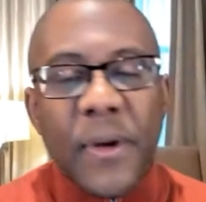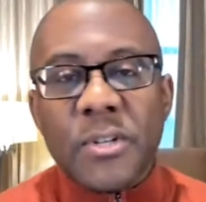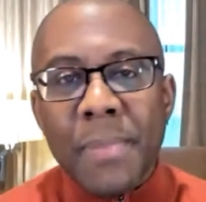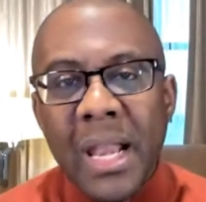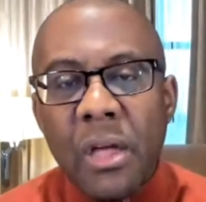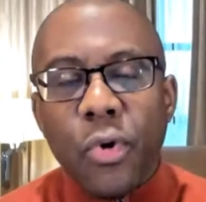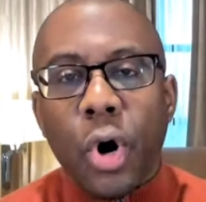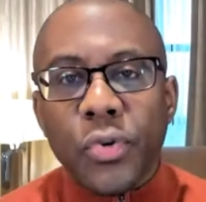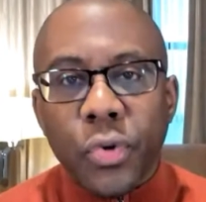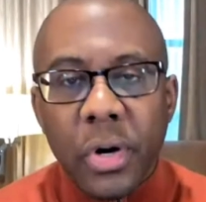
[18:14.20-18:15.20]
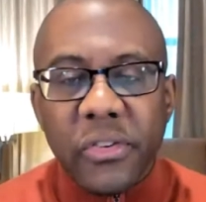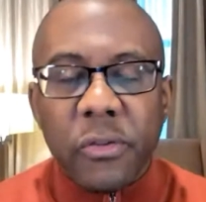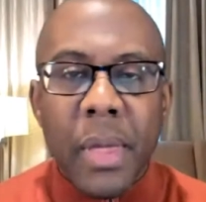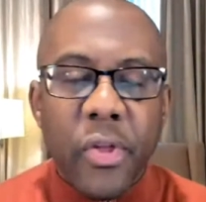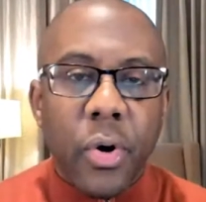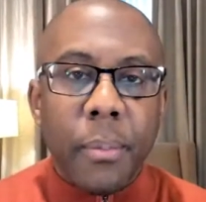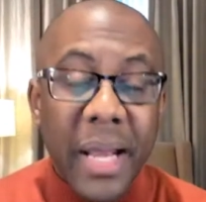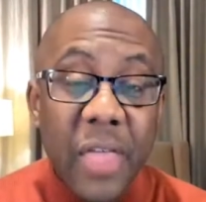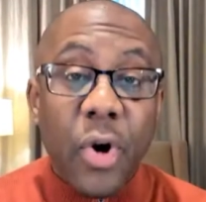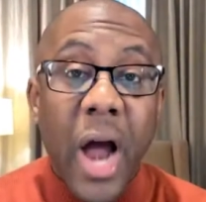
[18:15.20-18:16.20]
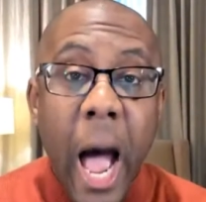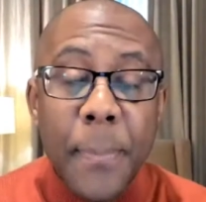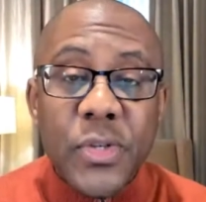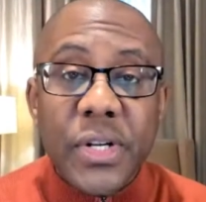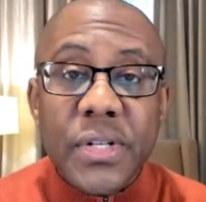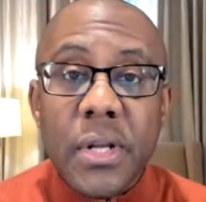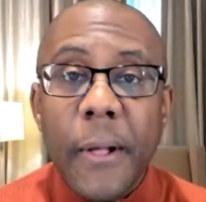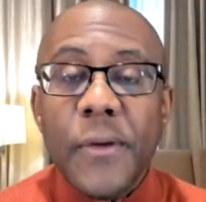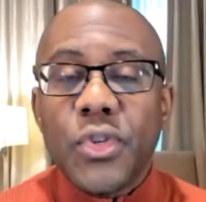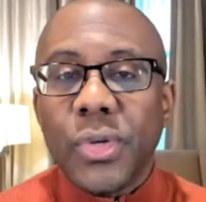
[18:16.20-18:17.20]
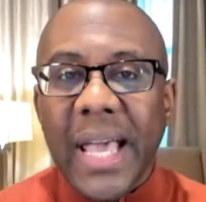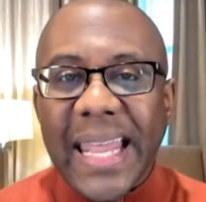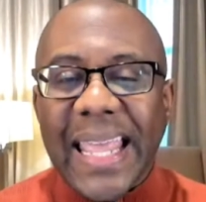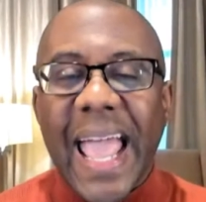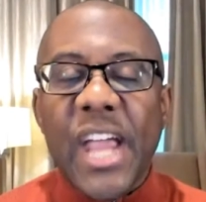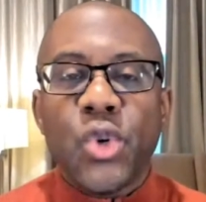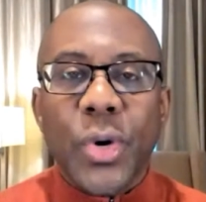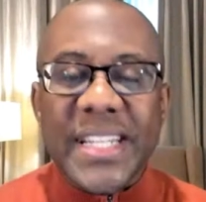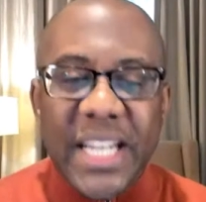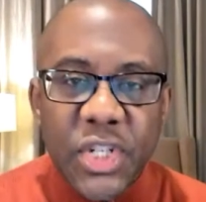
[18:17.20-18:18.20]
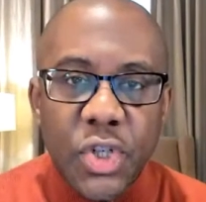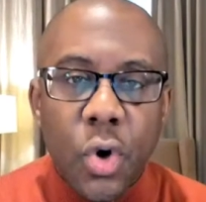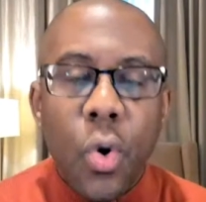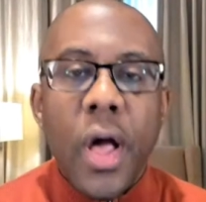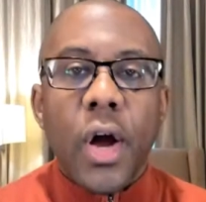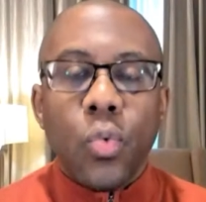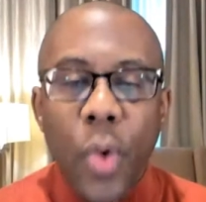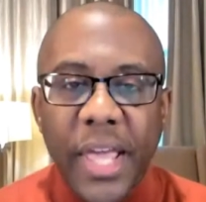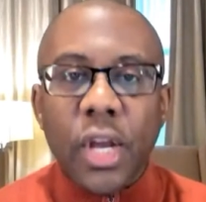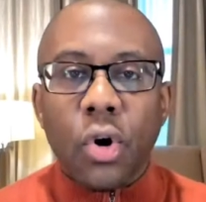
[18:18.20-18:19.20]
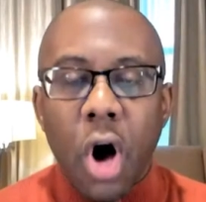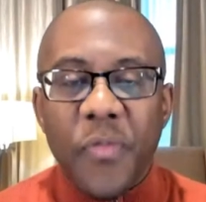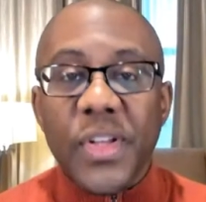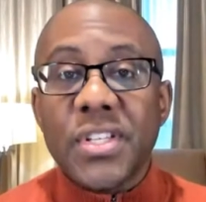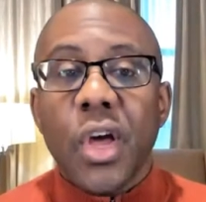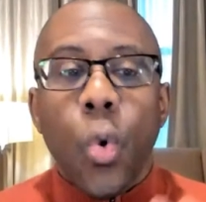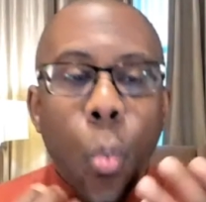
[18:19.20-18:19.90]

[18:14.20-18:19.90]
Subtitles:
There's many other alternatives, many other options to getting a traditional regular office.